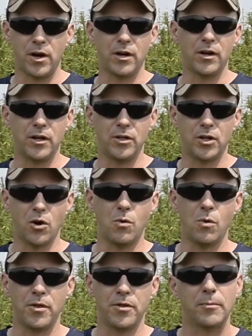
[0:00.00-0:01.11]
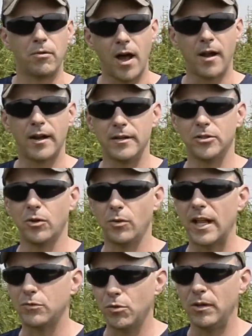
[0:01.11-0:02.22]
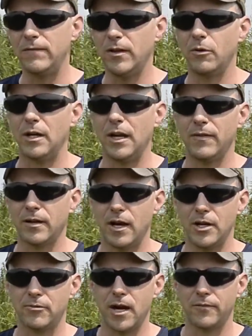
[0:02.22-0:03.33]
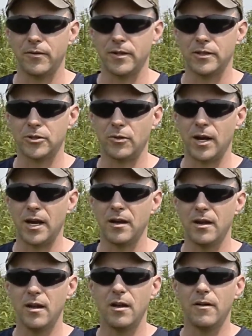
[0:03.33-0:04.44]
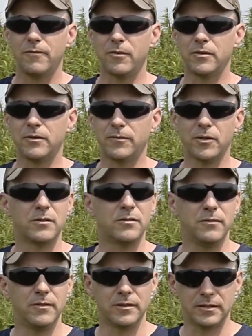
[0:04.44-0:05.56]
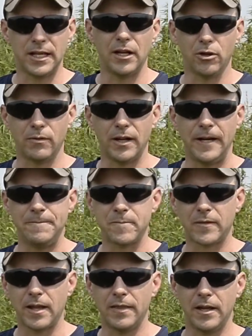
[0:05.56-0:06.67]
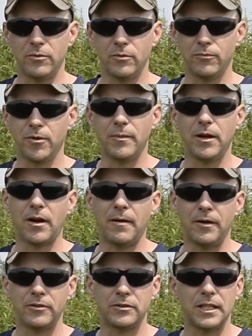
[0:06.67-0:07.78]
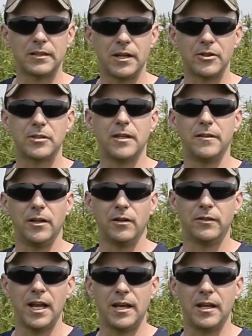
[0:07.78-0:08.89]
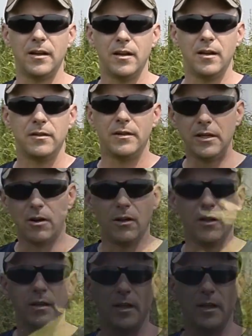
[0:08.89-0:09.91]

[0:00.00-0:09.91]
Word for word: you're gonna go with your product. And so that's what we've done. We have a contract for this grain, first, first the sale already, and then from there, I under, as I understand it, they'll take it, dehull it,